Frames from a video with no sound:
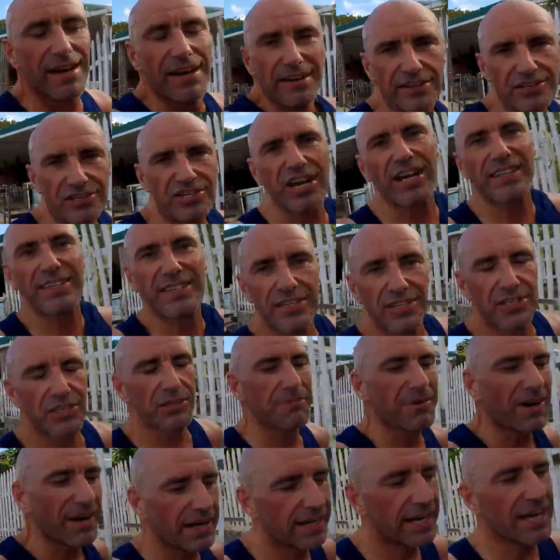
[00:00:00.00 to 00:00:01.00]
and chatted to
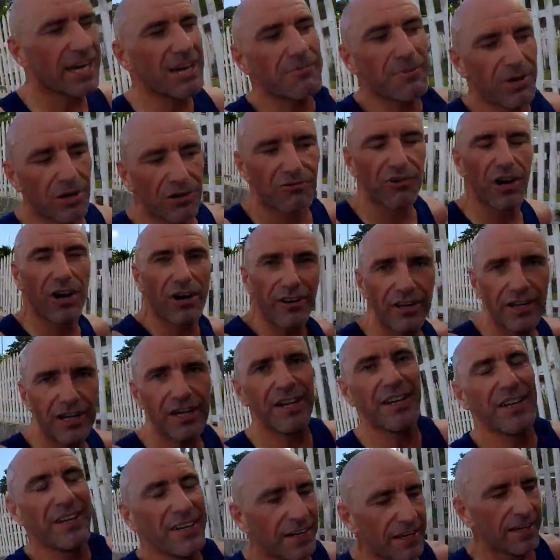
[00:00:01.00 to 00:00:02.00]
my neighbour Ron,
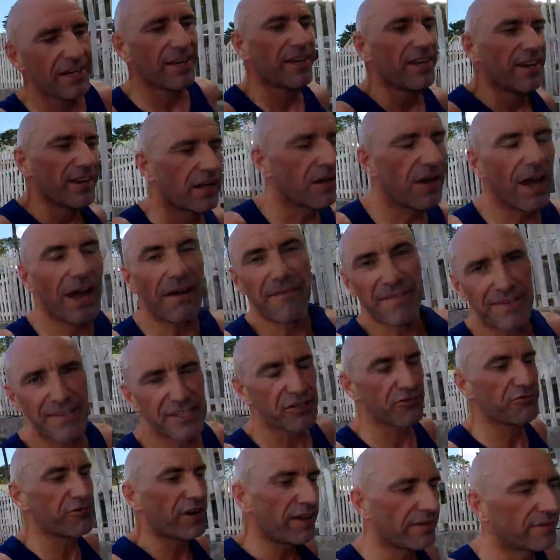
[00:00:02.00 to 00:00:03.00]
who happens to
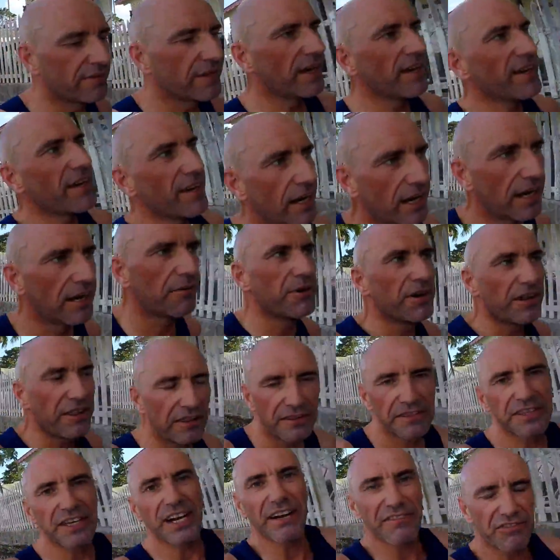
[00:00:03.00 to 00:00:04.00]
run one of the
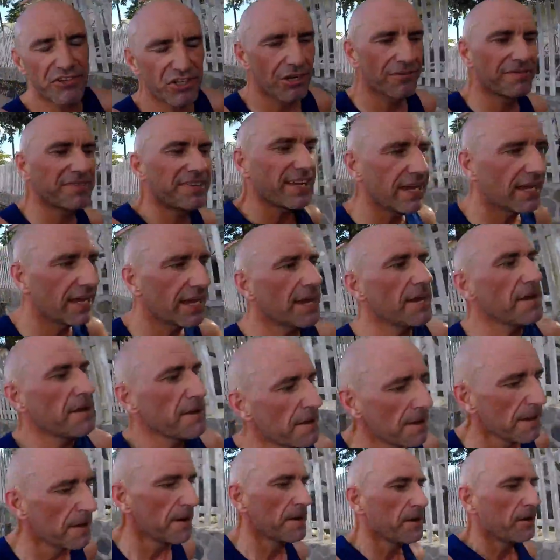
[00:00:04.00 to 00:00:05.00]
dive shops here
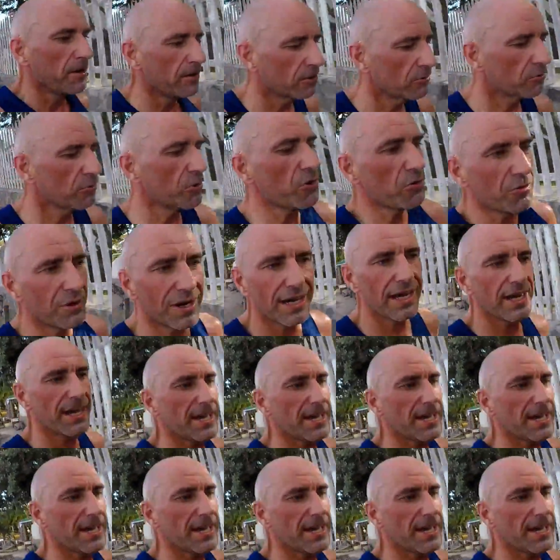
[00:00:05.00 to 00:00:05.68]
on the walkway.